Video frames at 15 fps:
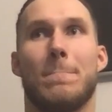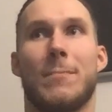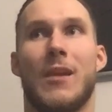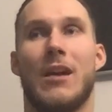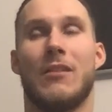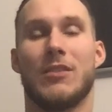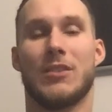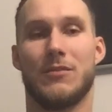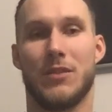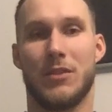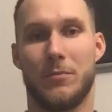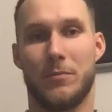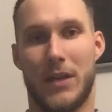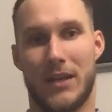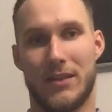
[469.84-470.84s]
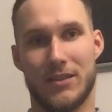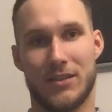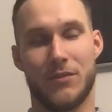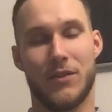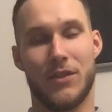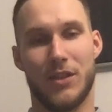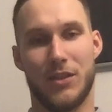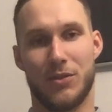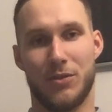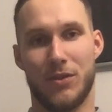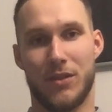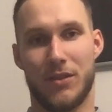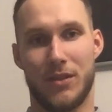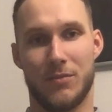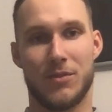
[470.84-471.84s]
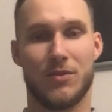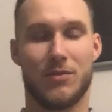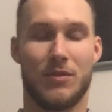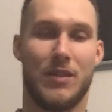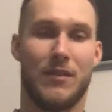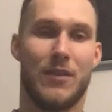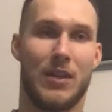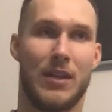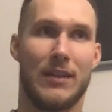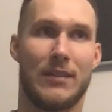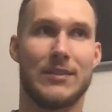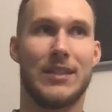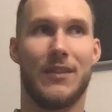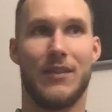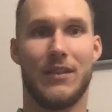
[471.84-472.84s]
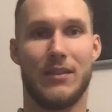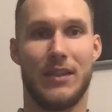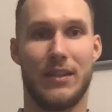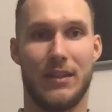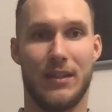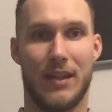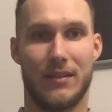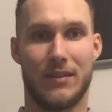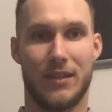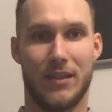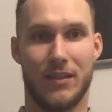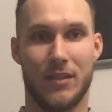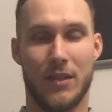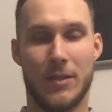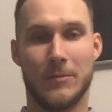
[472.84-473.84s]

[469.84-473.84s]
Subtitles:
I was practicing with the junior team, so they were like 17, 18,